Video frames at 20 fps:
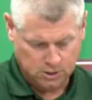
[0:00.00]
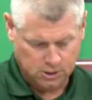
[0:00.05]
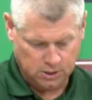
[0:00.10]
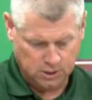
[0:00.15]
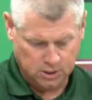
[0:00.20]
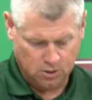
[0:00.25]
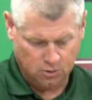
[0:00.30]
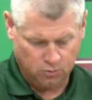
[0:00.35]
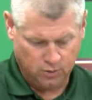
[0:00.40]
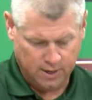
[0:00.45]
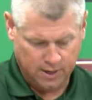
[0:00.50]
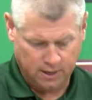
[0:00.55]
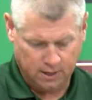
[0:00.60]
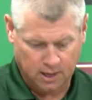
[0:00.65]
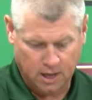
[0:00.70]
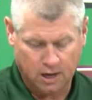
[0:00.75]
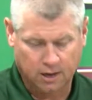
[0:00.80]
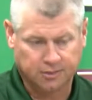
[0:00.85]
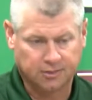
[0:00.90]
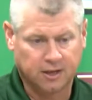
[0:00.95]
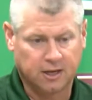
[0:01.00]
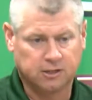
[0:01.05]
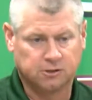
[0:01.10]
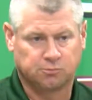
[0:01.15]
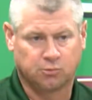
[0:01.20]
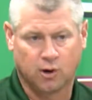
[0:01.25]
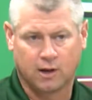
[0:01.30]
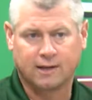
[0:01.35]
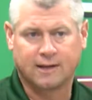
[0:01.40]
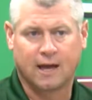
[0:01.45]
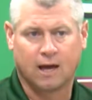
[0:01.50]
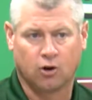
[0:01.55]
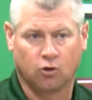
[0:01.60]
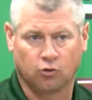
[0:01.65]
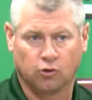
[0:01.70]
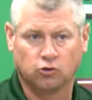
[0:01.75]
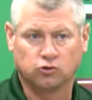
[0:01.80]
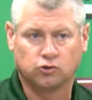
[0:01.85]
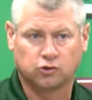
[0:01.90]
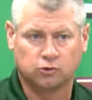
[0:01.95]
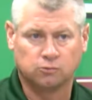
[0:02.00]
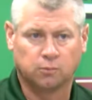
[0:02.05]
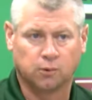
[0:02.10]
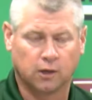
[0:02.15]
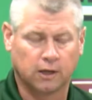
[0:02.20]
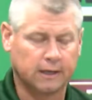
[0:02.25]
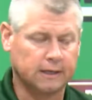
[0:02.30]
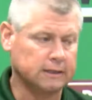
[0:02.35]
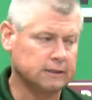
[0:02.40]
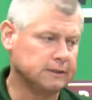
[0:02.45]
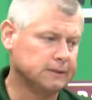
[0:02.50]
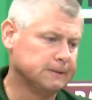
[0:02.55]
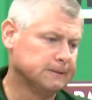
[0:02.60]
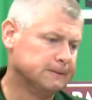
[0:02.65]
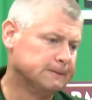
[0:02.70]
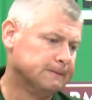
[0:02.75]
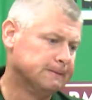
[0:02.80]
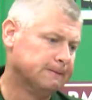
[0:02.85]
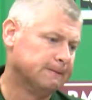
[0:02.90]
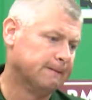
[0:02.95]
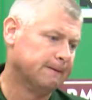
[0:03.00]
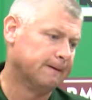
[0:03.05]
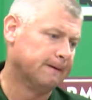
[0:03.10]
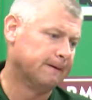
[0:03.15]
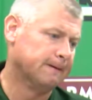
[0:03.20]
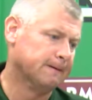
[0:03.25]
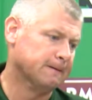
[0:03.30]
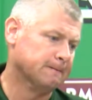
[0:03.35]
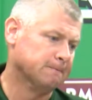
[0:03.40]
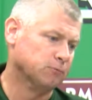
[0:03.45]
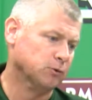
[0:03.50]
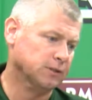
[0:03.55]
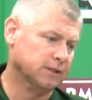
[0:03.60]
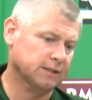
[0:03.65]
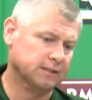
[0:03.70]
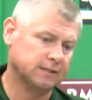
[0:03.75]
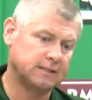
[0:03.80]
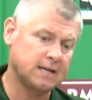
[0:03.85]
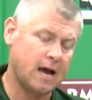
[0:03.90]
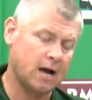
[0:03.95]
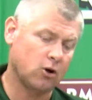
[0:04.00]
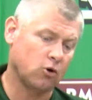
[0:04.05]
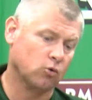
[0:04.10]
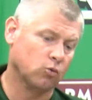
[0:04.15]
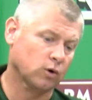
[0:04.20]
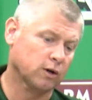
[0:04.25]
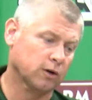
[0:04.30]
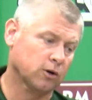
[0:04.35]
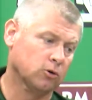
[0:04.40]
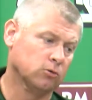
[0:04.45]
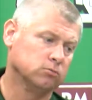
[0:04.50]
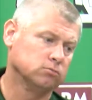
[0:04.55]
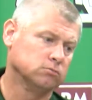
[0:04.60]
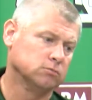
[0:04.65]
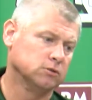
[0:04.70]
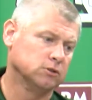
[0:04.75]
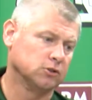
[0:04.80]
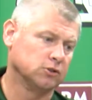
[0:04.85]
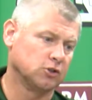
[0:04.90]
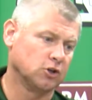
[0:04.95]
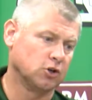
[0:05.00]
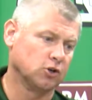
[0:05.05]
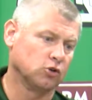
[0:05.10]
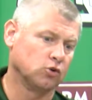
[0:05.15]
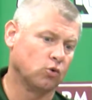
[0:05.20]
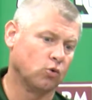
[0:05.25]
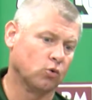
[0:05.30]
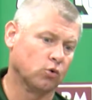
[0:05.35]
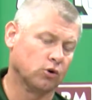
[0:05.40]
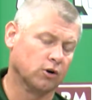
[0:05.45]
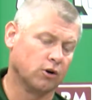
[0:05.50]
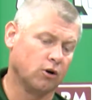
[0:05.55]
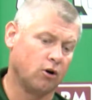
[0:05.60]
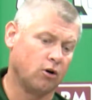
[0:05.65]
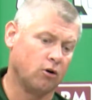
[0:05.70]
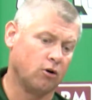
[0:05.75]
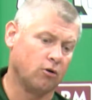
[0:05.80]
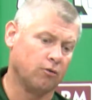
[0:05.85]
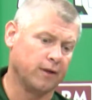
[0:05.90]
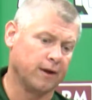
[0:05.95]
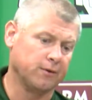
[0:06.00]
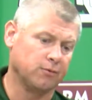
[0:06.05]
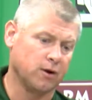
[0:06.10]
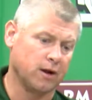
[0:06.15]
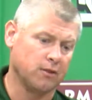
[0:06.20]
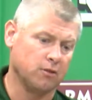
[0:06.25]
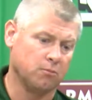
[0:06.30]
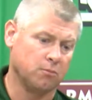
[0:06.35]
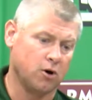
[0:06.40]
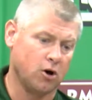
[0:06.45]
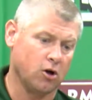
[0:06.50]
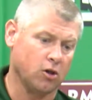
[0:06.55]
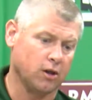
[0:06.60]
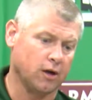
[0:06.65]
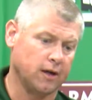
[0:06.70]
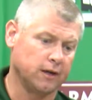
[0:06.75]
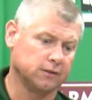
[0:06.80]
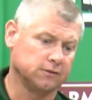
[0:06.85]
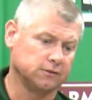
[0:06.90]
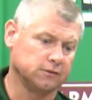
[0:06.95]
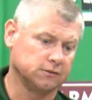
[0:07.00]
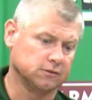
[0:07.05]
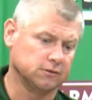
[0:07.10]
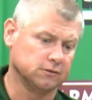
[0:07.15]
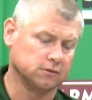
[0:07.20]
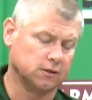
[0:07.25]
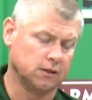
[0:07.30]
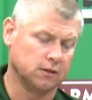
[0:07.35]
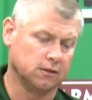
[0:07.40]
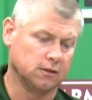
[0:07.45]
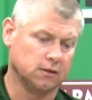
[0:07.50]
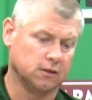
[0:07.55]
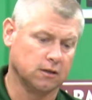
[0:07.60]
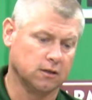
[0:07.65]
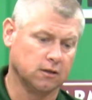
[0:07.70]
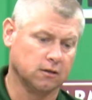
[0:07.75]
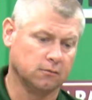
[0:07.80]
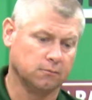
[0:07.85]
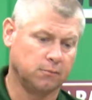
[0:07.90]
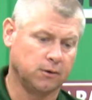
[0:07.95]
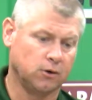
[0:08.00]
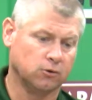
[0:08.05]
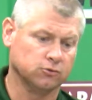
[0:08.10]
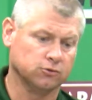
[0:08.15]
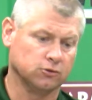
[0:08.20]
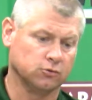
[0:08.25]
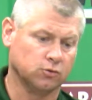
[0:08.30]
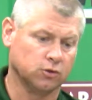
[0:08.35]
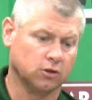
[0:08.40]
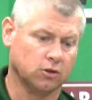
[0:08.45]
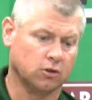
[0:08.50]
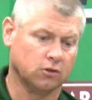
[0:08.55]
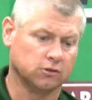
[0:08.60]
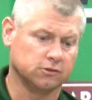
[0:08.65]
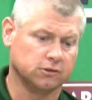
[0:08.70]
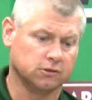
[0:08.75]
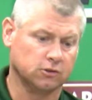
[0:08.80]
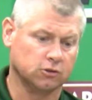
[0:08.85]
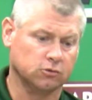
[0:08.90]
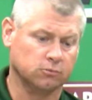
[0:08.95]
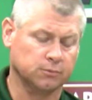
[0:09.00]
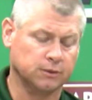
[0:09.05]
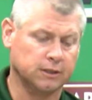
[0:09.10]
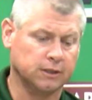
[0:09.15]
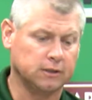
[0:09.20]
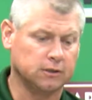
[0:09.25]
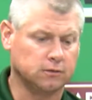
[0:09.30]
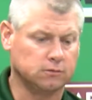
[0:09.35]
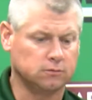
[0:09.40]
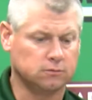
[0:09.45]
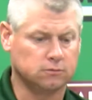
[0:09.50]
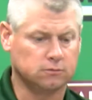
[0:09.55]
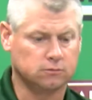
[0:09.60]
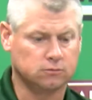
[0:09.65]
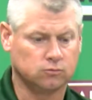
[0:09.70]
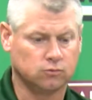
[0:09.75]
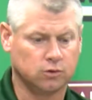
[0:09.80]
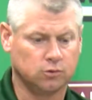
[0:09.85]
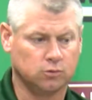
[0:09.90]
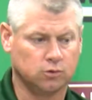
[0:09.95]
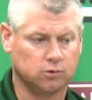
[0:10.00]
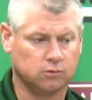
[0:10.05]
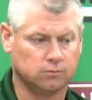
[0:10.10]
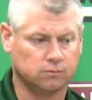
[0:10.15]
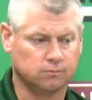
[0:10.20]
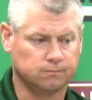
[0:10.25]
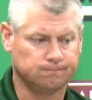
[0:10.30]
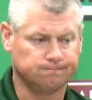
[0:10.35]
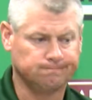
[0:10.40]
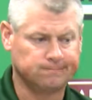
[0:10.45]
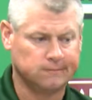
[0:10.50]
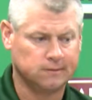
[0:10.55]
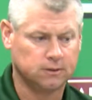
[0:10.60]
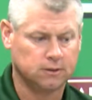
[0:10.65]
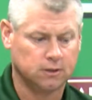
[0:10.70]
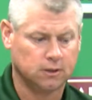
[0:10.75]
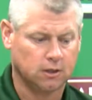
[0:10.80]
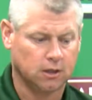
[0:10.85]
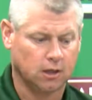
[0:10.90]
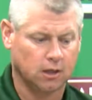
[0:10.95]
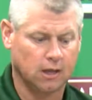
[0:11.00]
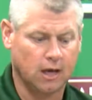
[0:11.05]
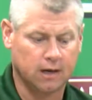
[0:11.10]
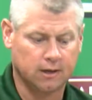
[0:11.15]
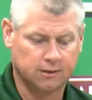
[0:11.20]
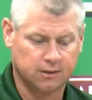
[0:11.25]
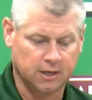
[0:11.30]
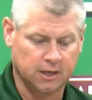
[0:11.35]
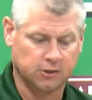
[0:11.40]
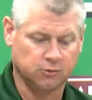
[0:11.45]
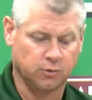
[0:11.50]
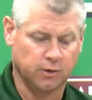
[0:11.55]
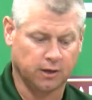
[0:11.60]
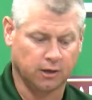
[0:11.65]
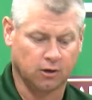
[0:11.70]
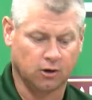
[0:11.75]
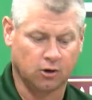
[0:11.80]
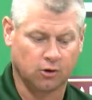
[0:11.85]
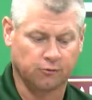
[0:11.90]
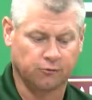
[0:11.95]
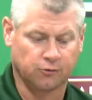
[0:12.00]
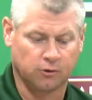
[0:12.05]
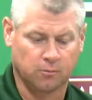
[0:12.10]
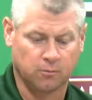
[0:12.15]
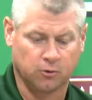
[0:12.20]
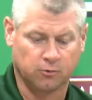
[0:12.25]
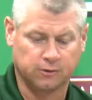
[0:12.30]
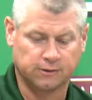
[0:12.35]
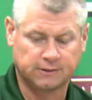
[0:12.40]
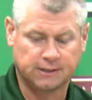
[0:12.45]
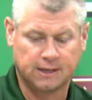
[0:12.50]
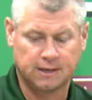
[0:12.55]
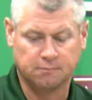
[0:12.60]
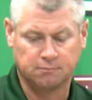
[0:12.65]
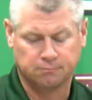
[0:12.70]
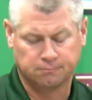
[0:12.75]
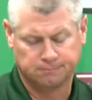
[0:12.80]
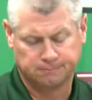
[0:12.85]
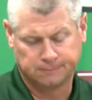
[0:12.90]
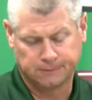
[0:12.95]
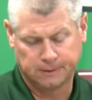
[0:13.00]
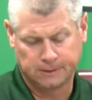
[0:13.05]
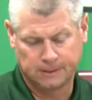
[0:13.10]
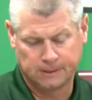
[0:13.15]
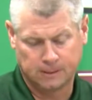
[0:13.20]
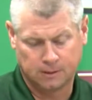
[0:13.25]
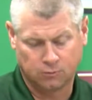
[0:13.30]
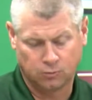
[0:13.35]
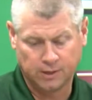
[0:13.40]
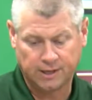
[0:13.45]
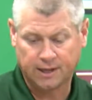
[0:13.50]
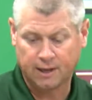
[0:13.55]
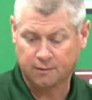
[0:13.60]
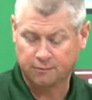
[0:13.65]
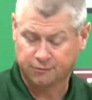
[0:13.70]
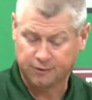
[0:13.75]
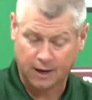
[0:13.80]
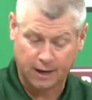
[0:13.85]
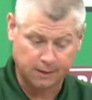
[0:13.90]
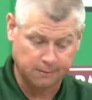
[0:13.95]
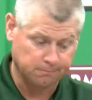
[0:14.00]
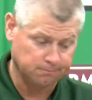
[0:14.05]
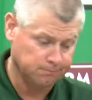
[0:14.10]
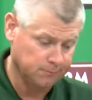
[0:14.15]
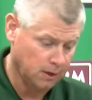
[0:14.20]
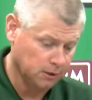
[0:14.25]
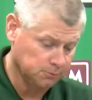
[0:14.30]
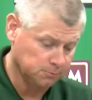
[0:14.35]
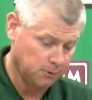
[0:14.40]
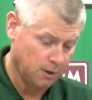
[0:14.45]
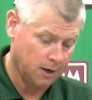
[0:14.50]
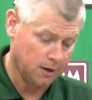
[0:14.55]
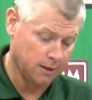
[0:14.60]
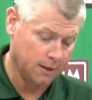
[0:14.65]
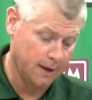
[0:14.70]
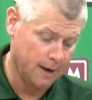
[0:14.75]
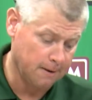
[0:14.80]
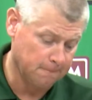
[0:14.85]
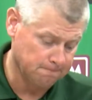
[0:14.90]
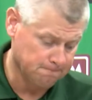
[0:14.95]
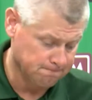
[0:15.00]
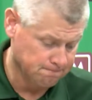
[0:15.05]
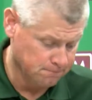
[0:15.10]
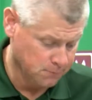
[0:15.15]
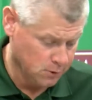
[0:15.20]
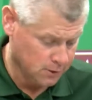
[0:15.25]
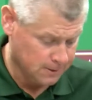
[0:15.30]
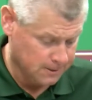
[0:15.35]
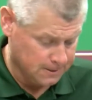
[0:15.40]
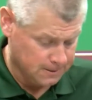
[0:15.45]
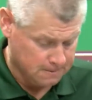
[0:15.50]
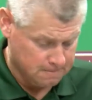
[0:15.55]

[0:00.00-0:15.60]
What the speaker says: You know, we had a lot of things break down on those two plays. We didn't tackle well in the third quarter at all. They ran the ball at us and posed their will on us a little bit. And we were in a lot of things we can learn from on the tape. We kept fighting. I was proud of that. But